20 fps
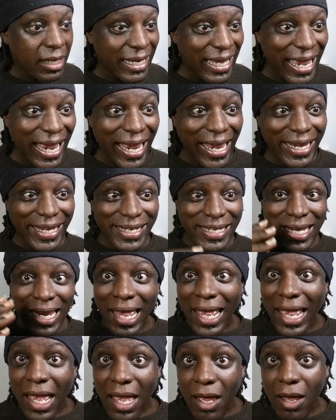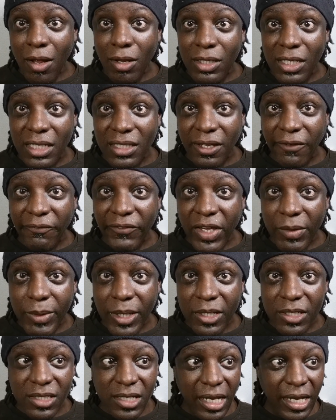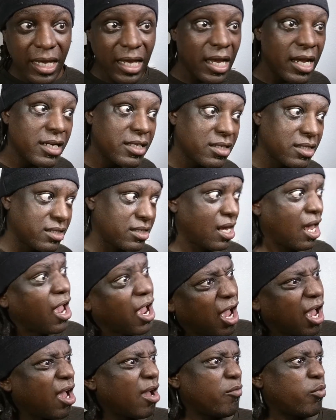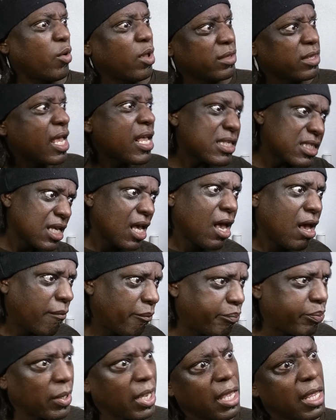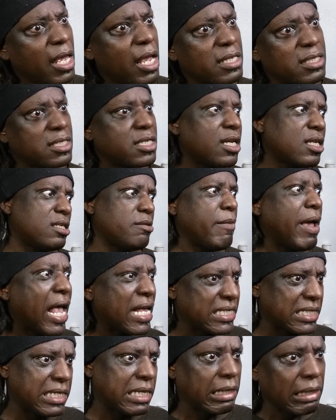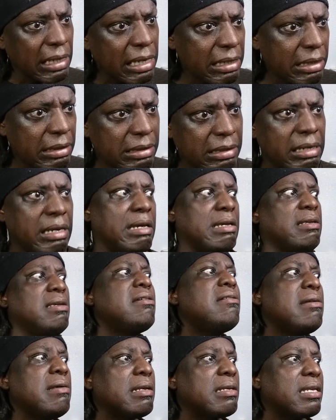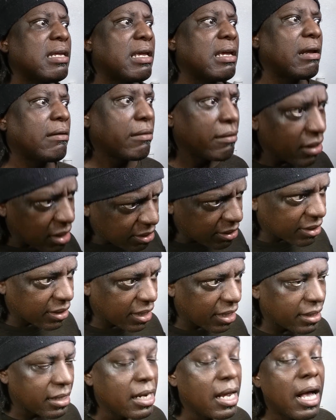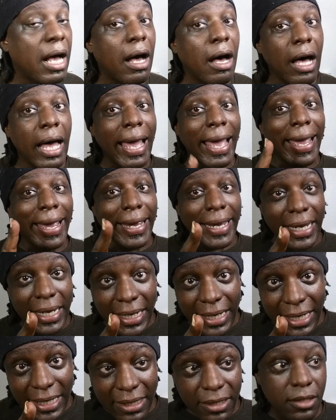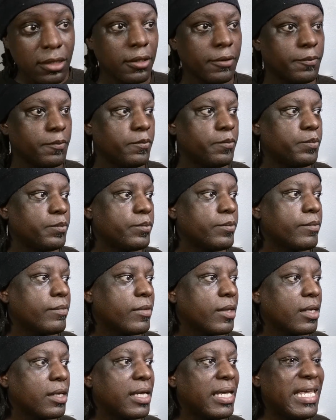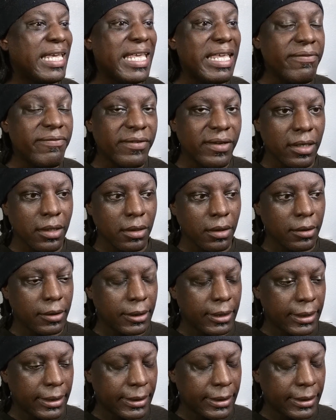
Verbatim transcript: can tell that the female psychiatrist is, ah, well, that's just masculinity. You need to get rid of that. And even